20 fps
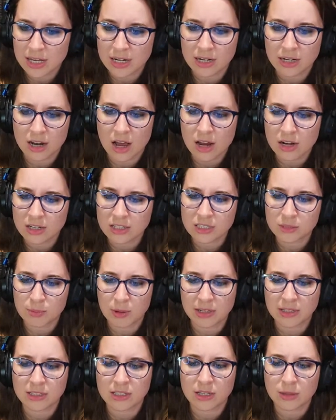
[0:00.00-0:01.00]
and an
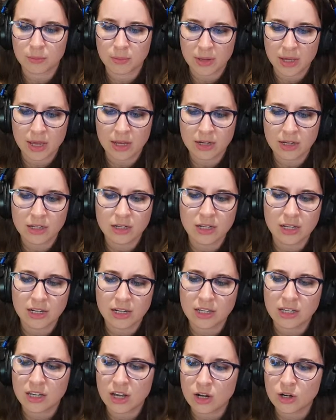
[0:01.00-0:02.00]
unexpected companion in
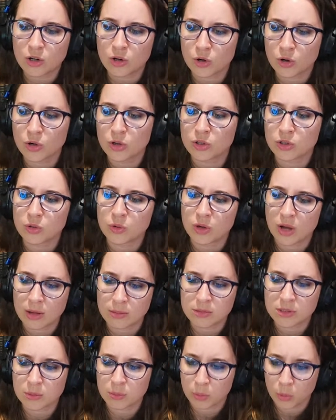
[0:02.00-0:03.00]
a young girl who
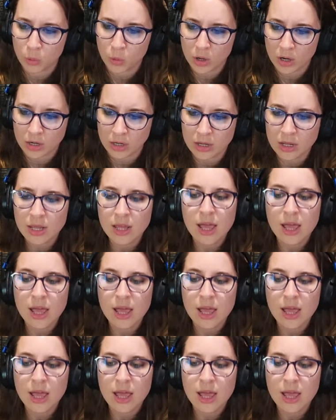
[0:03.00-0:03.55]
comes aboard.